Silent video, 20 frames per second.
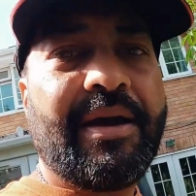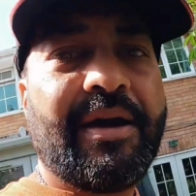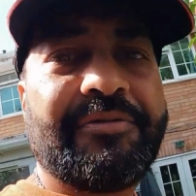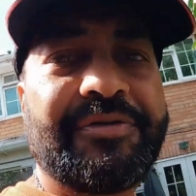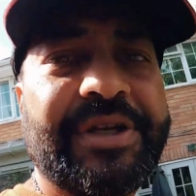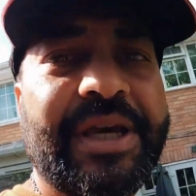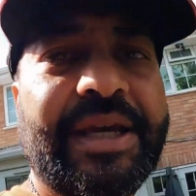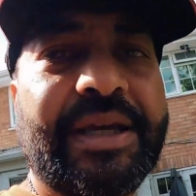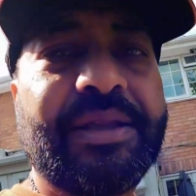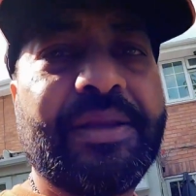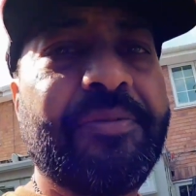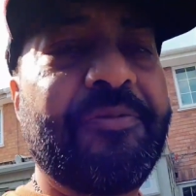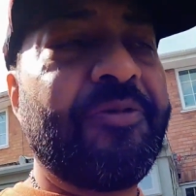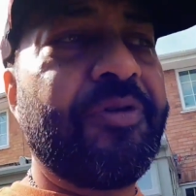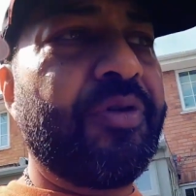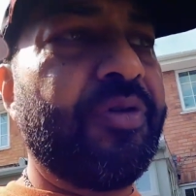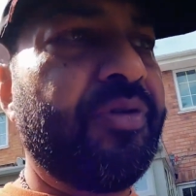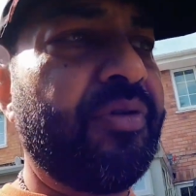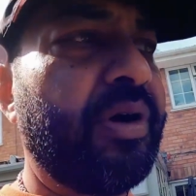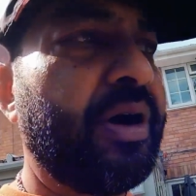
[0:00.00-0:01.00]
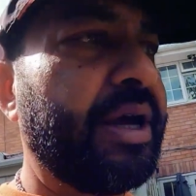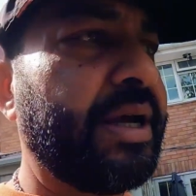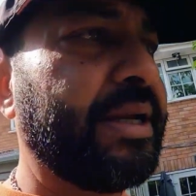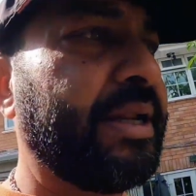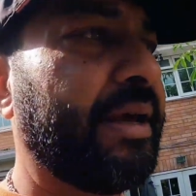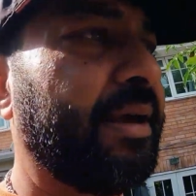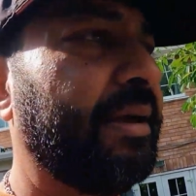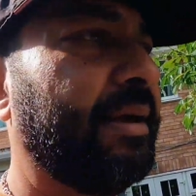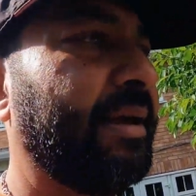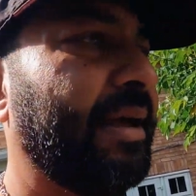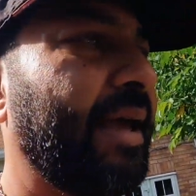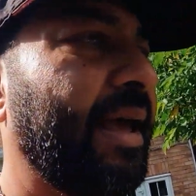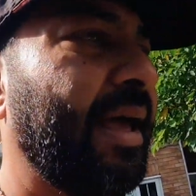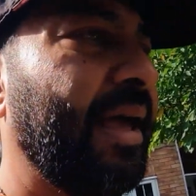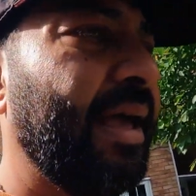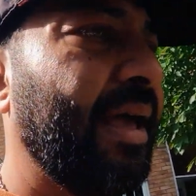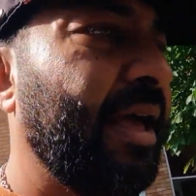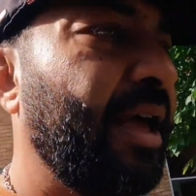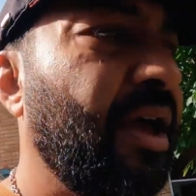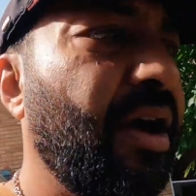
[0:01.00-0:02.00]
I've taken them for a ride
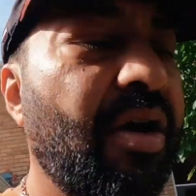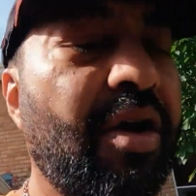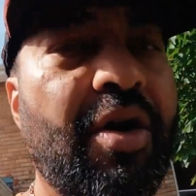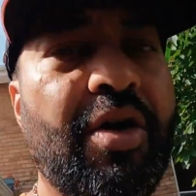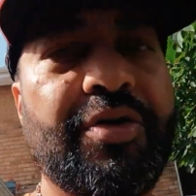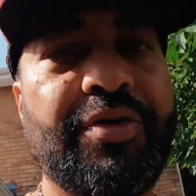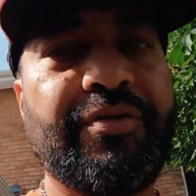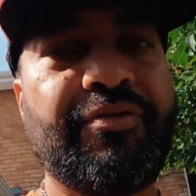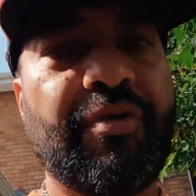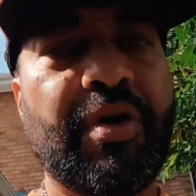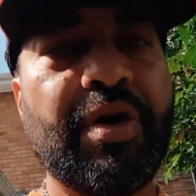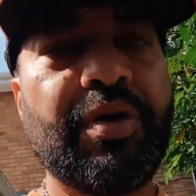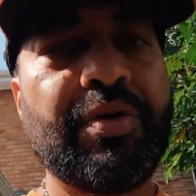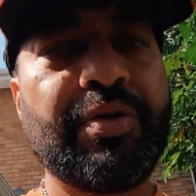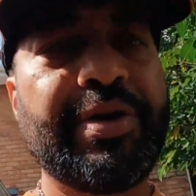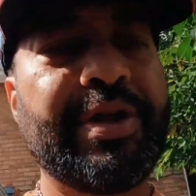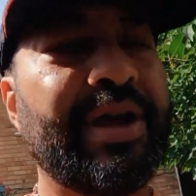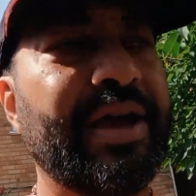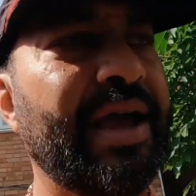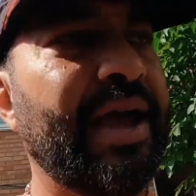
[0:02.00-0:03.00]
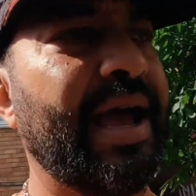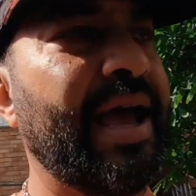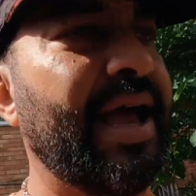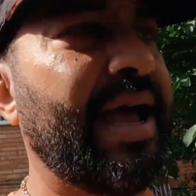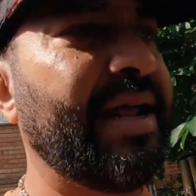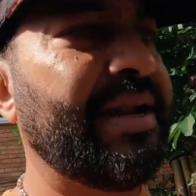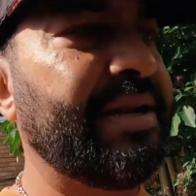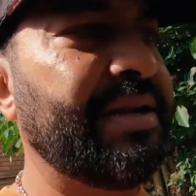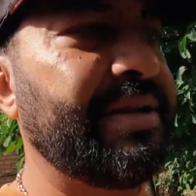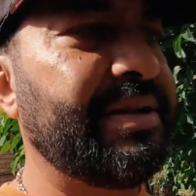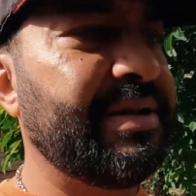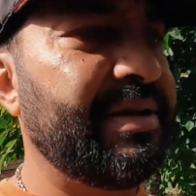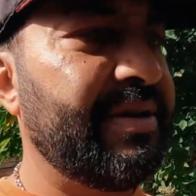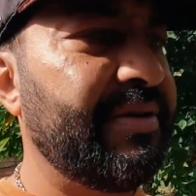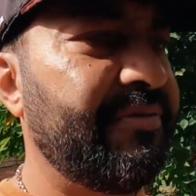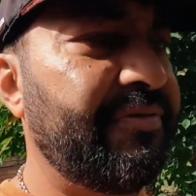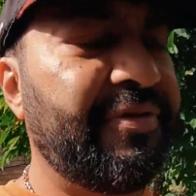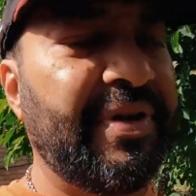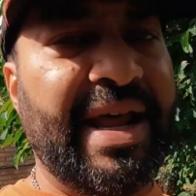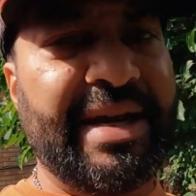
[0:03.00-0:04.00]
on road and
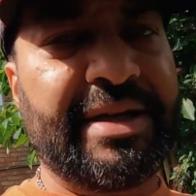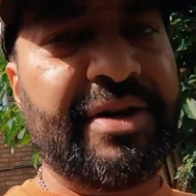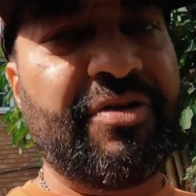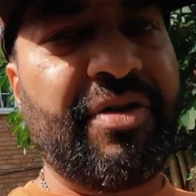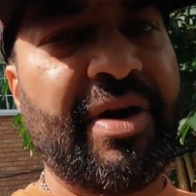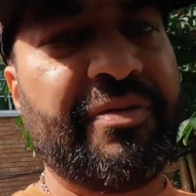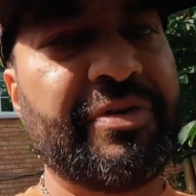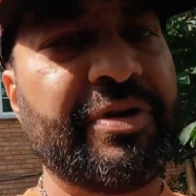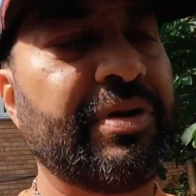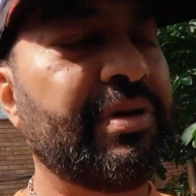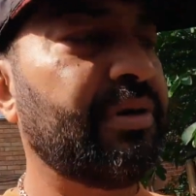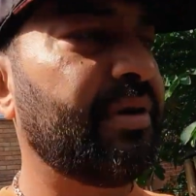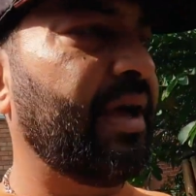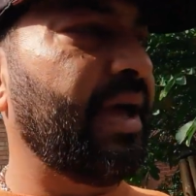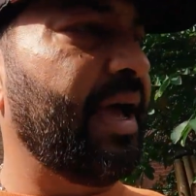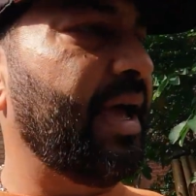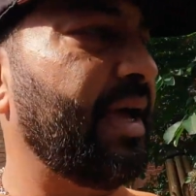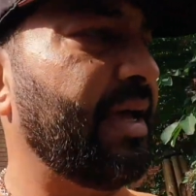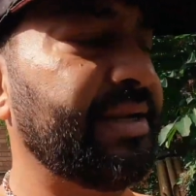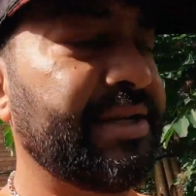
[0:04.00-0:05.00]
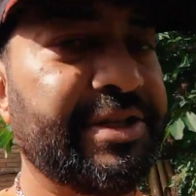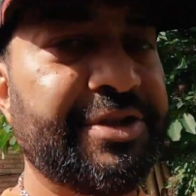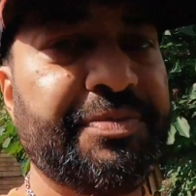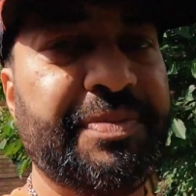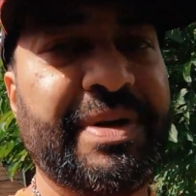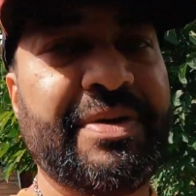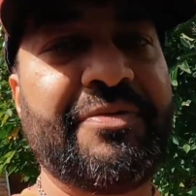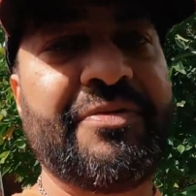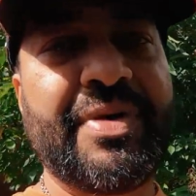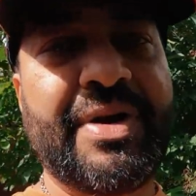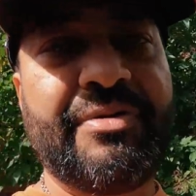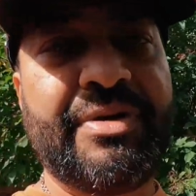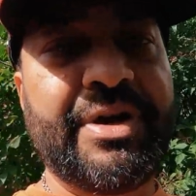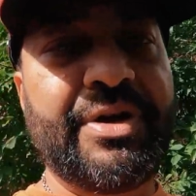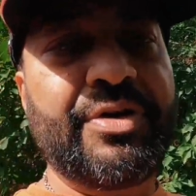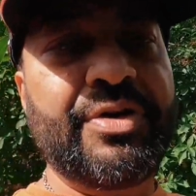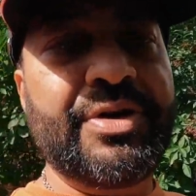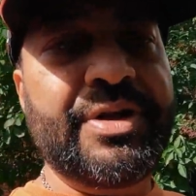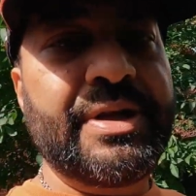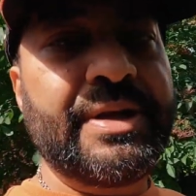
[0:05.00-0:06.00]
flat gravel and it's been very
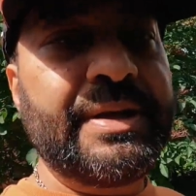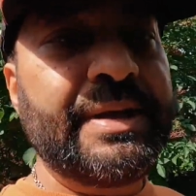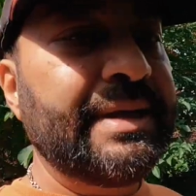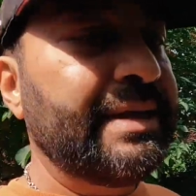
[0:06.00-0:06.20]
good.